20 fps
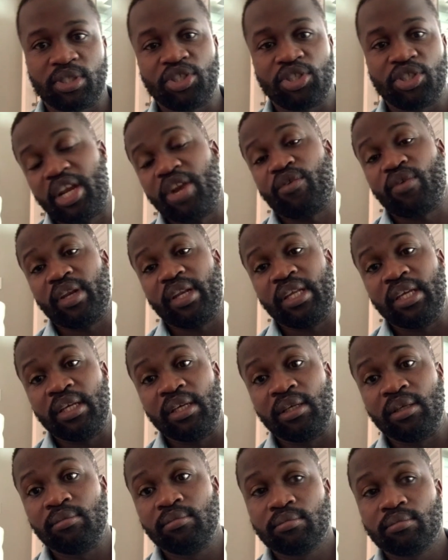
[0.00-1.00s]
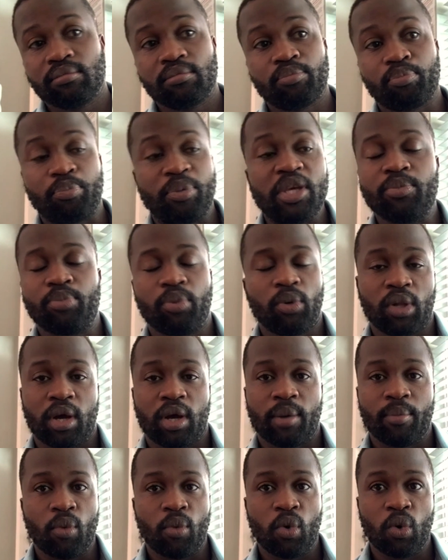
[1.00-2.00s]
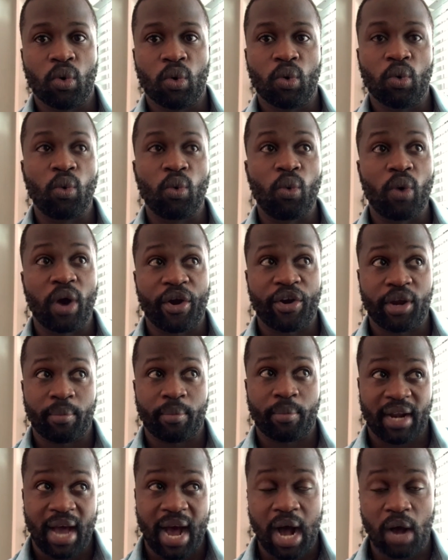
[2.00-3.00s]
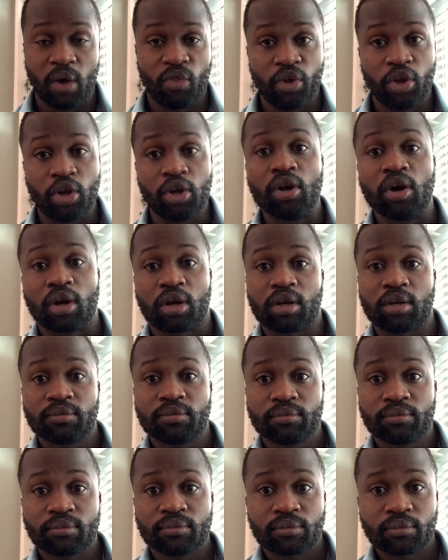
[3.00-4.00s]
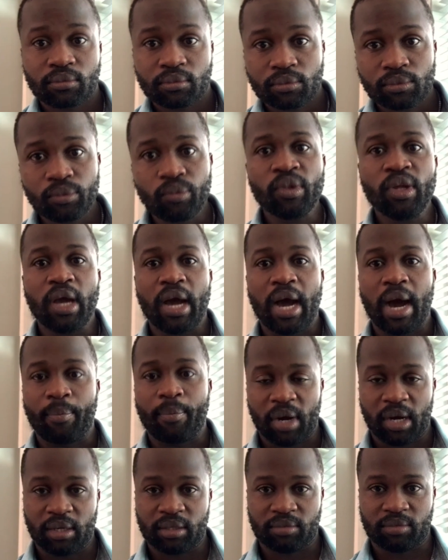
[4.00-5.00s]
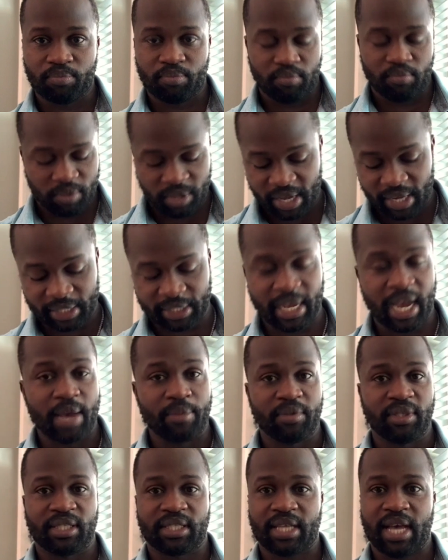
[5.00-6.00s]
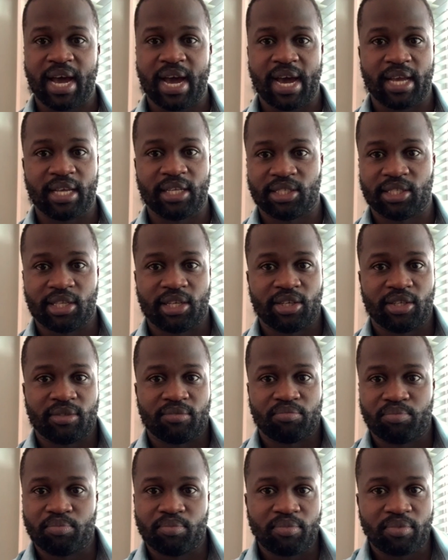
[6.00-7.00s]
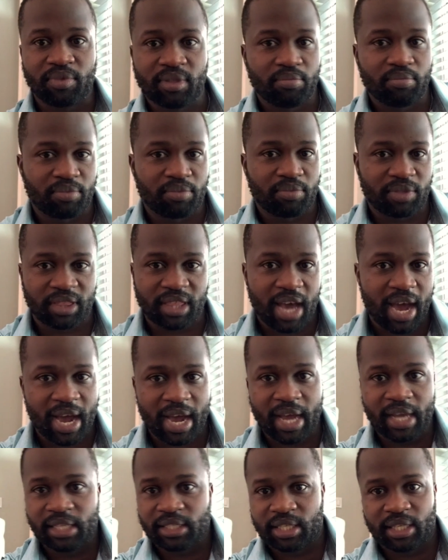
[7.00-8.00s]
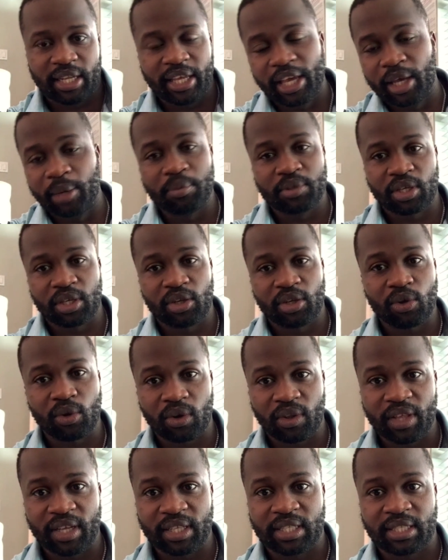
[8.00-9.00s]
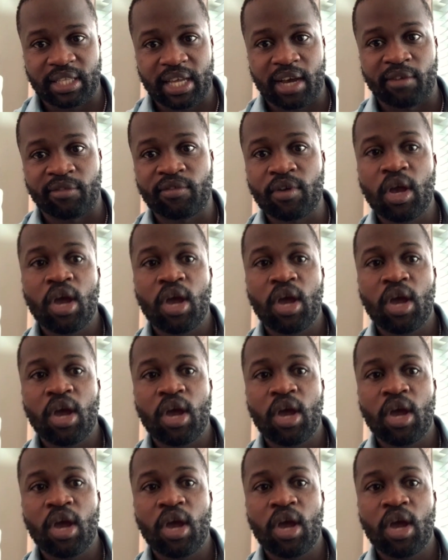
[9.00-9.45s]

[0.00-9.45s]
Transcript: generally people are more worried about how they look, about their tummy size and thighs and hips and all that stuff.